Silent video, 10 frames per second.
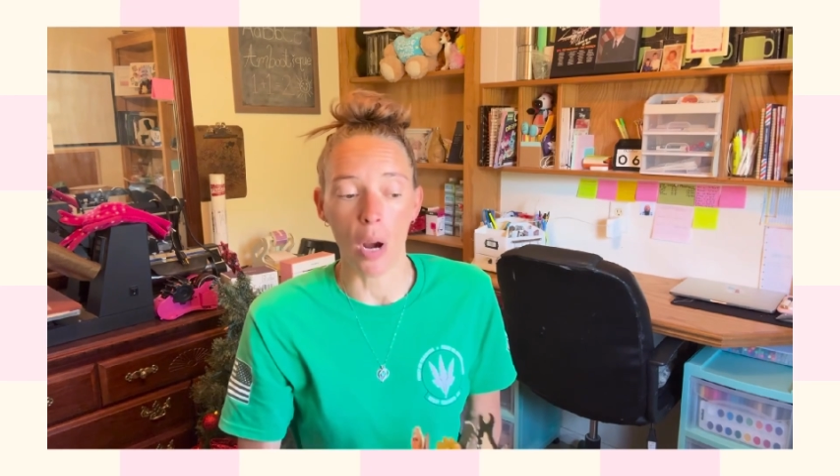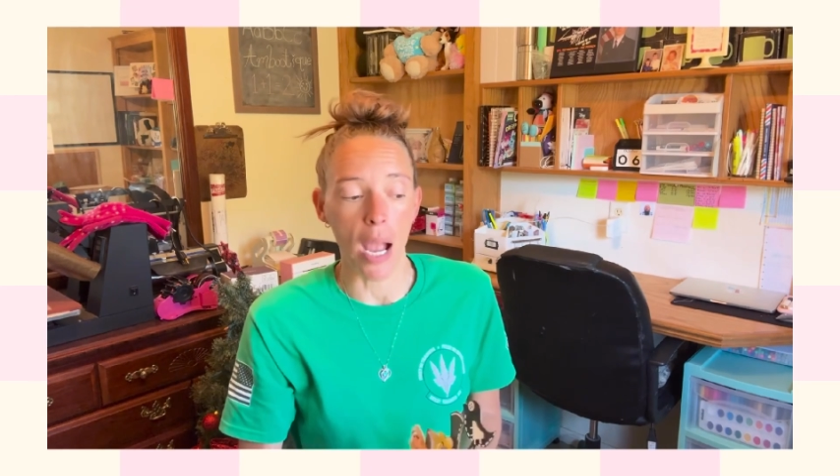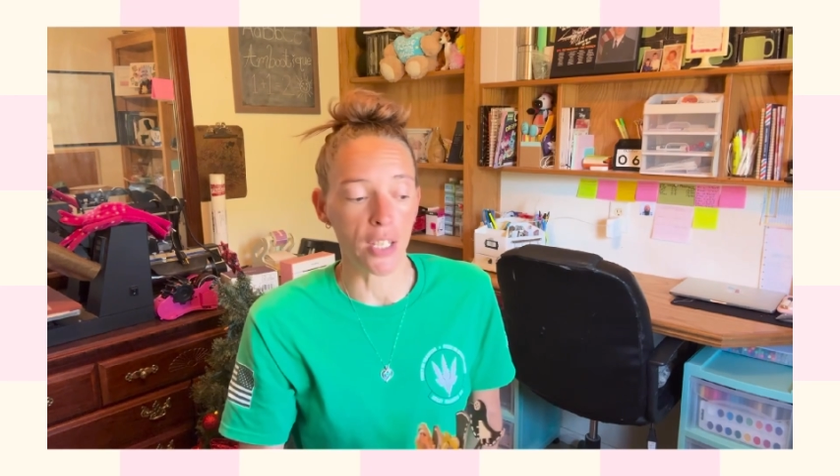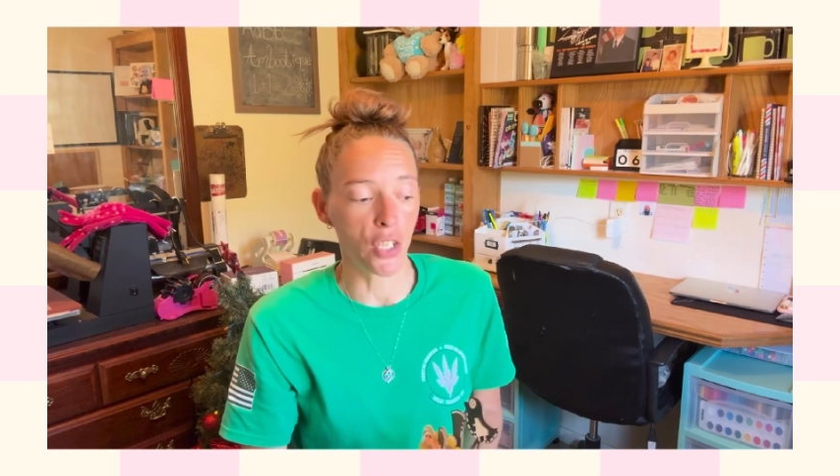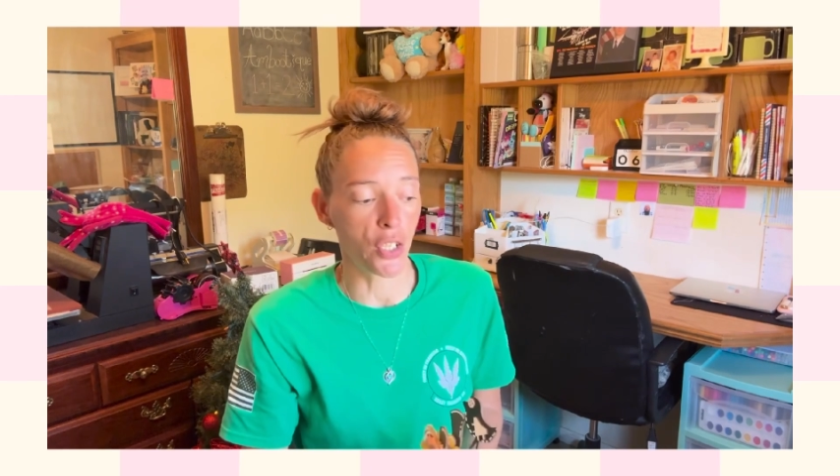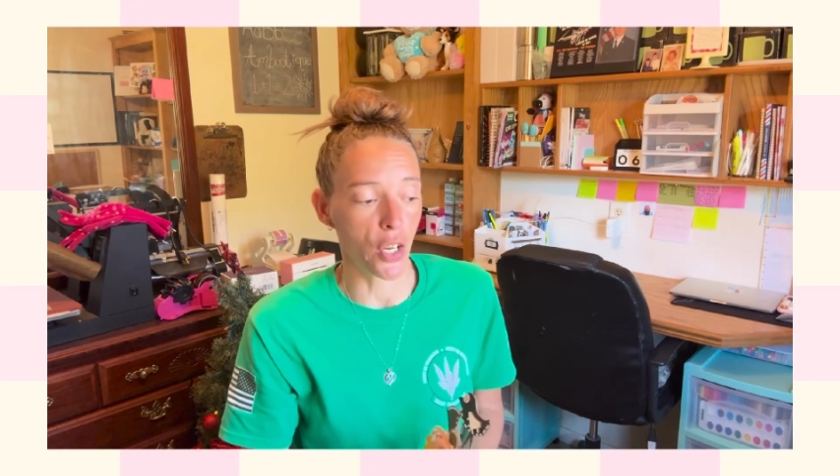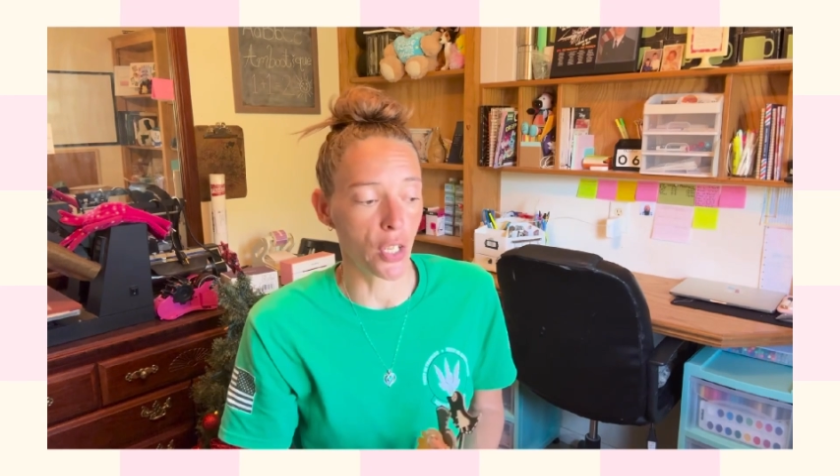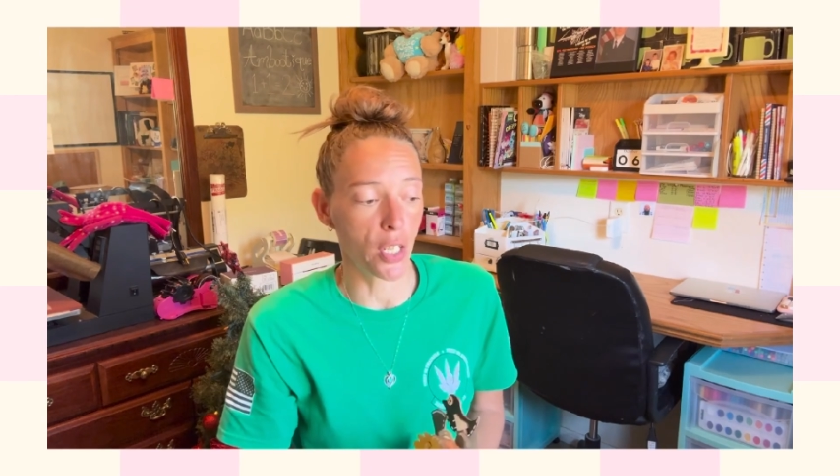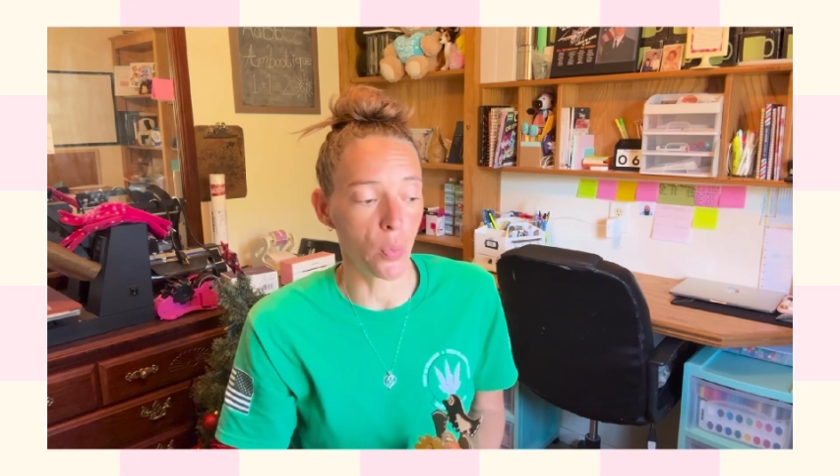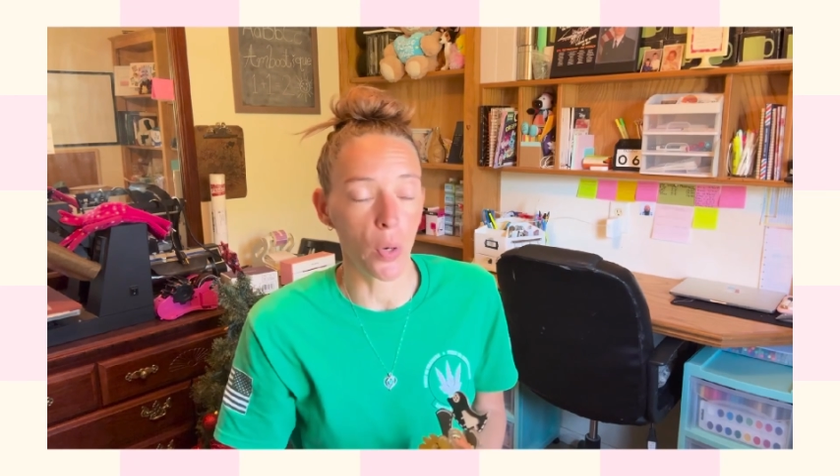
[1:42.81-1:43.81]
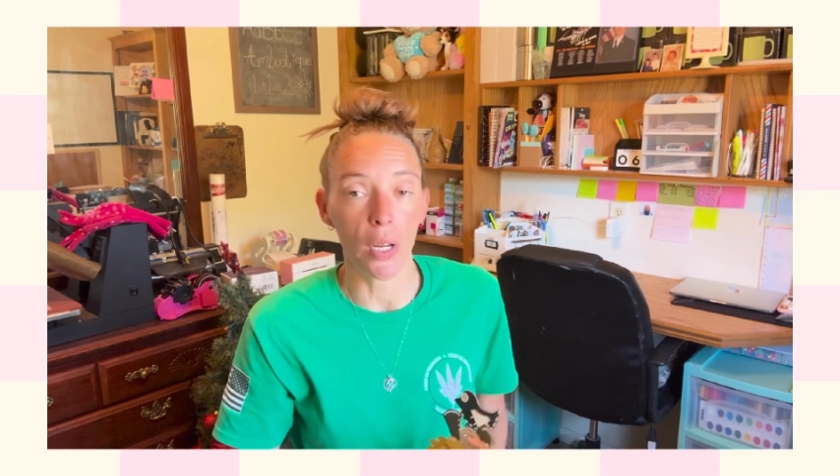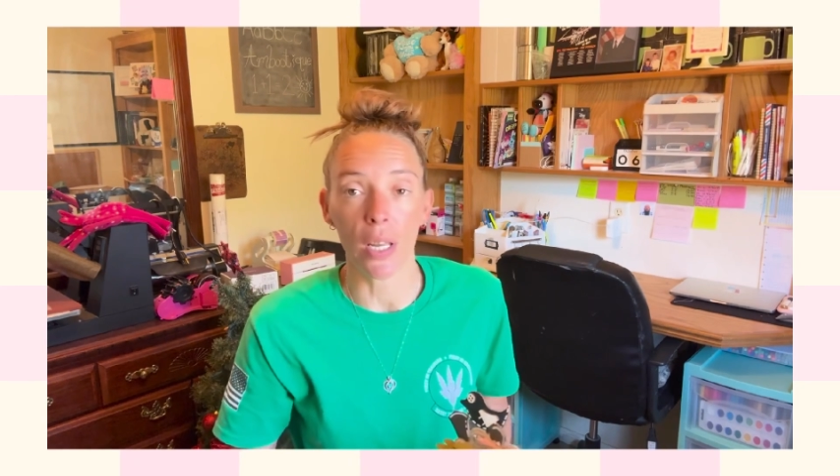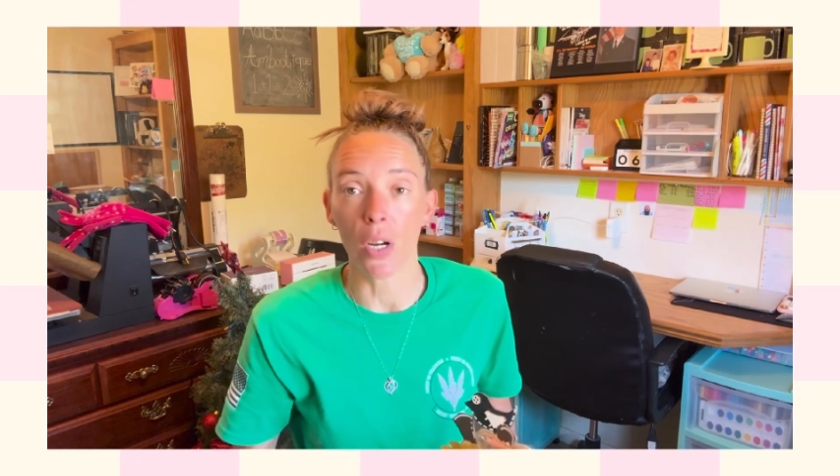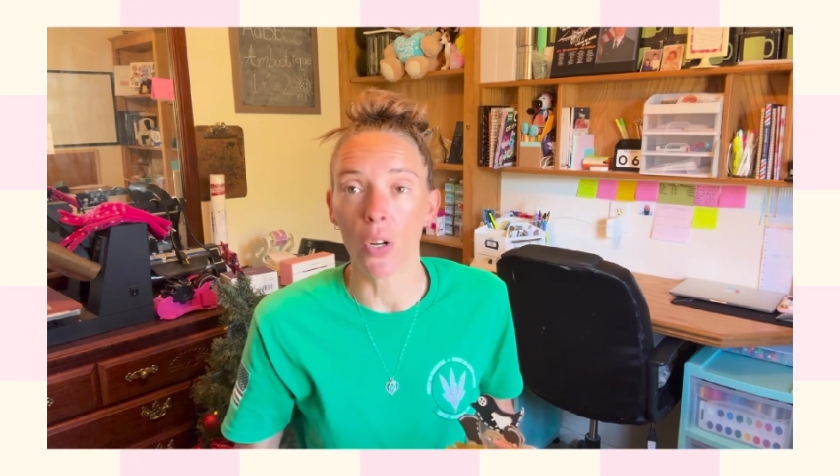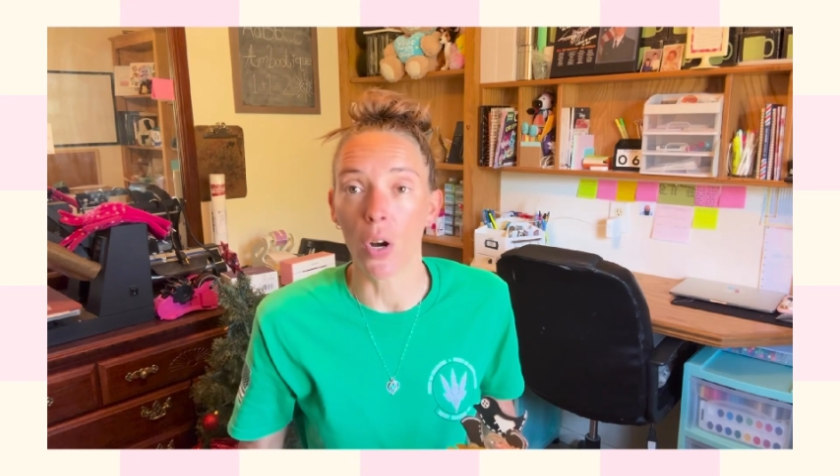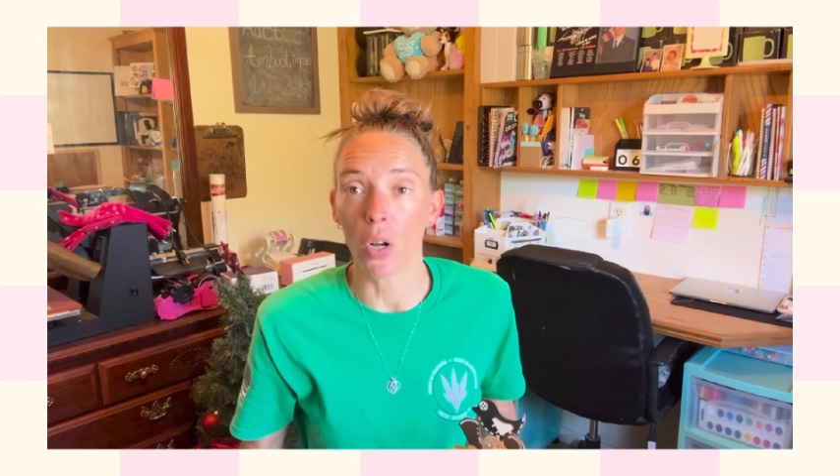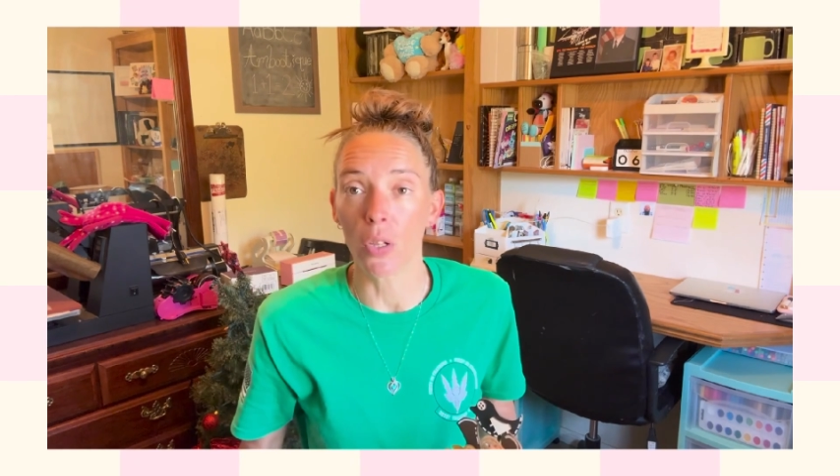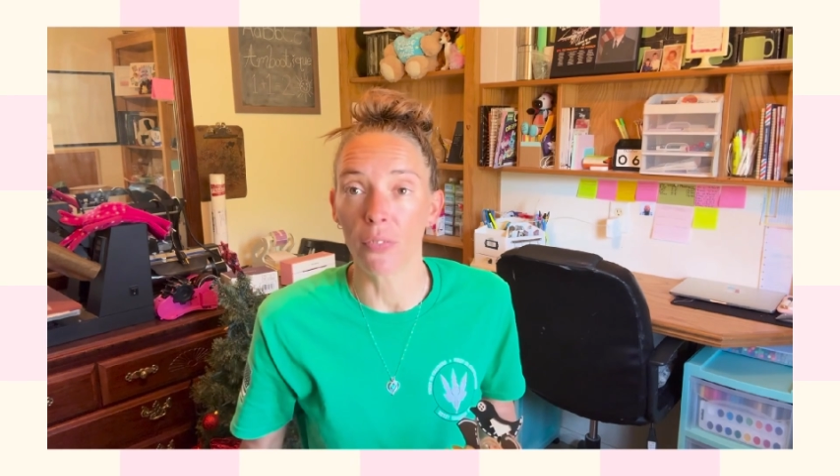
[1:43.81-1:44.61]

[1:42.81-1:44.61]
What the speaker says: I started working on all